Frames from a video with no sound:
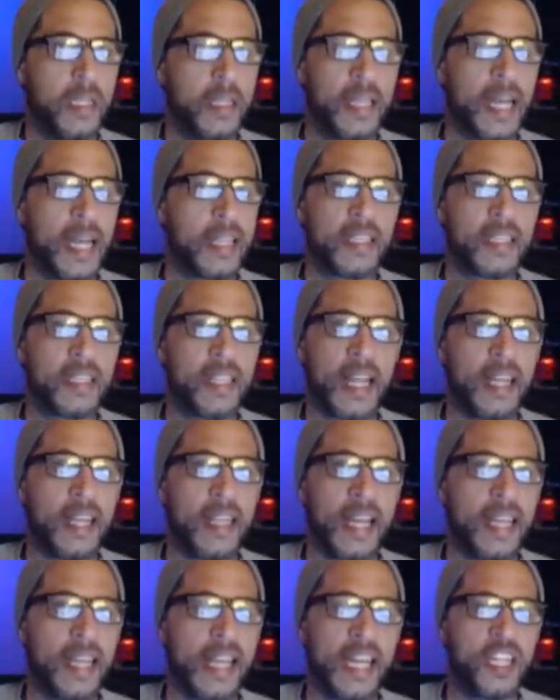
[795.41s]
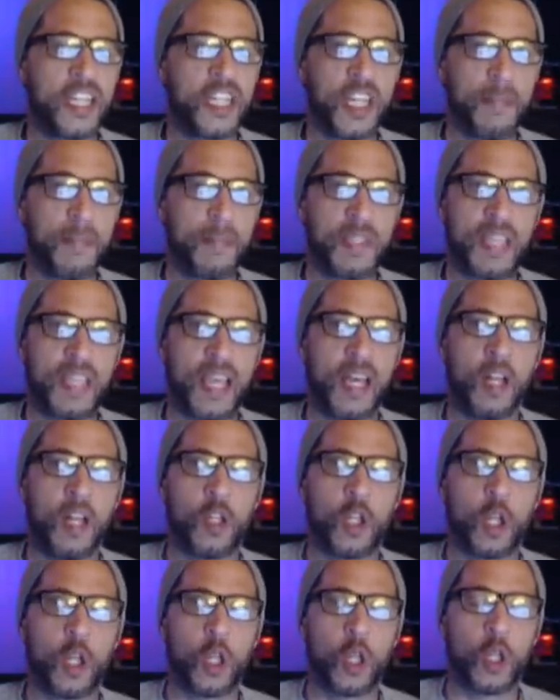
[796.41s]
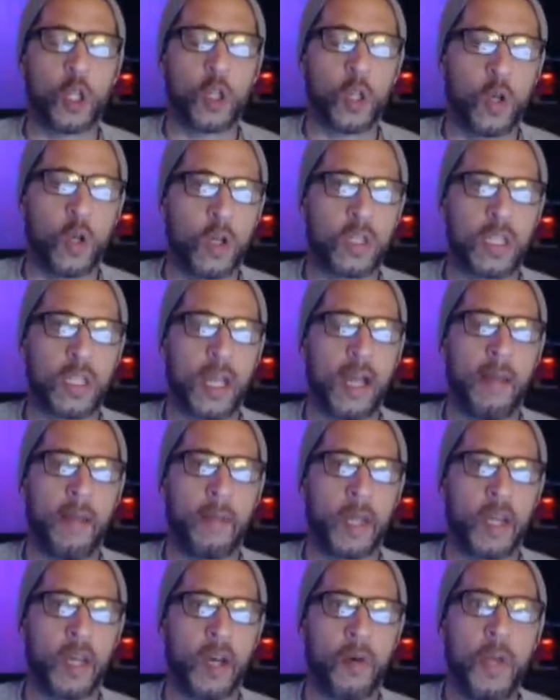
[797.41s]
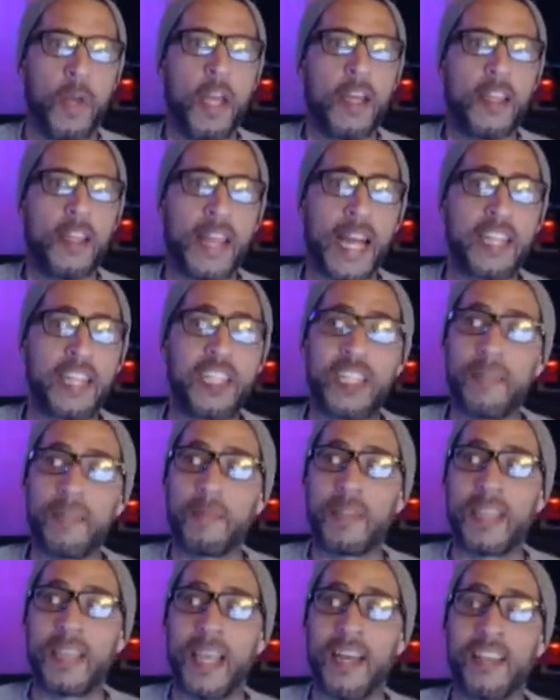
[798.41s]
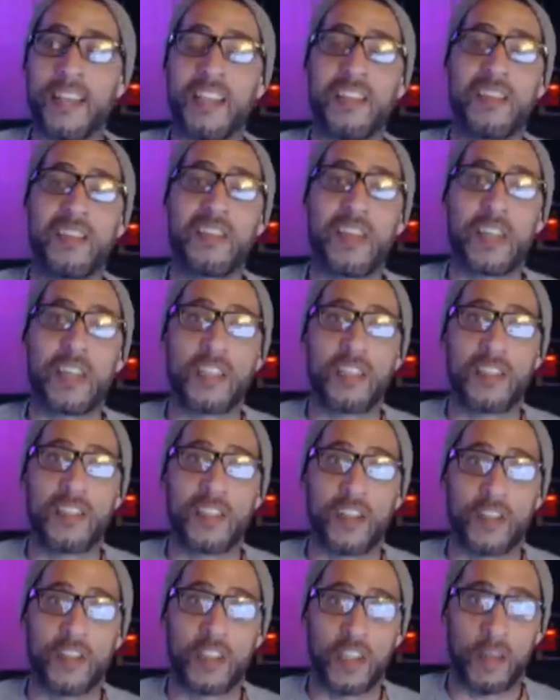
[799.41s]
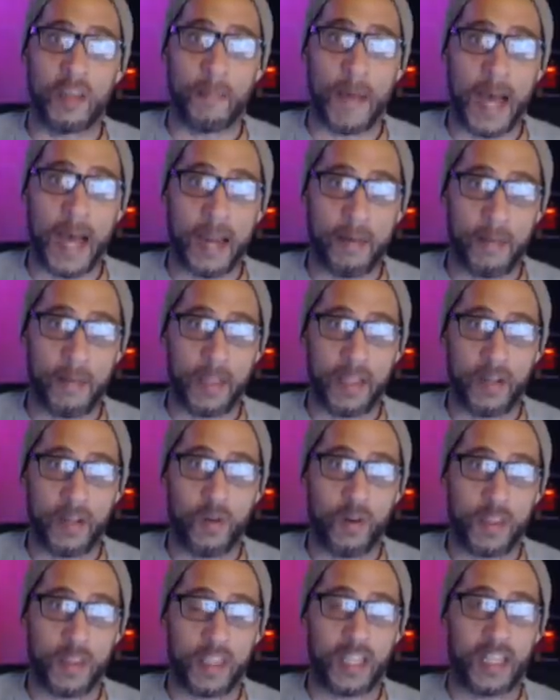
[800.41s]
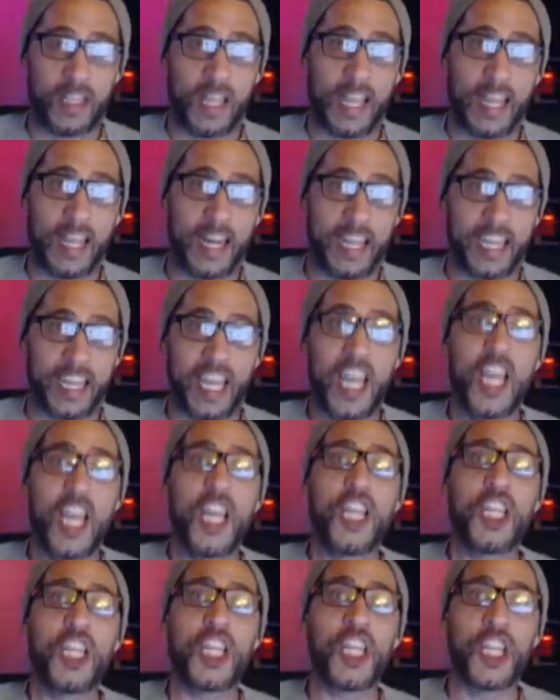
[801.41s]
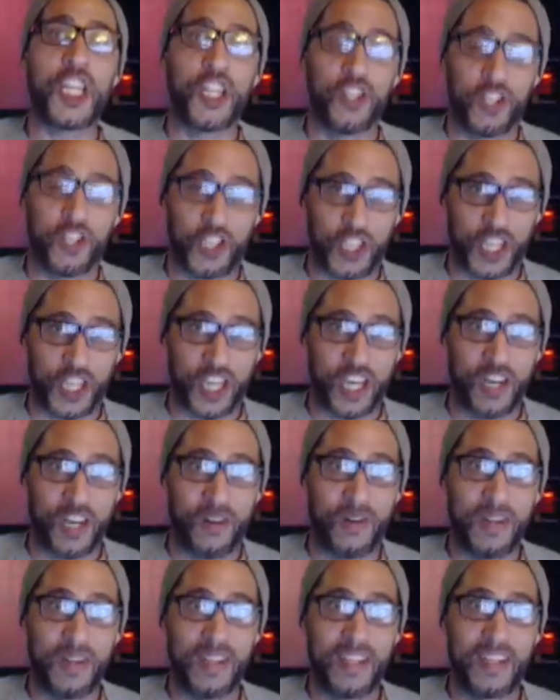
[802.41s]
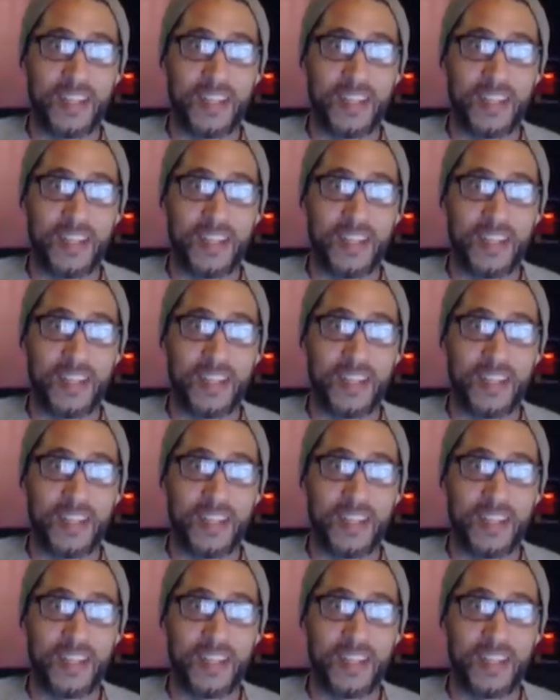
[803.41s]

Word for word: That's, that, that, that ship sailed a long time ago. That ship sailed and sunk, sunk to the bottom of the North Atlantic years ago.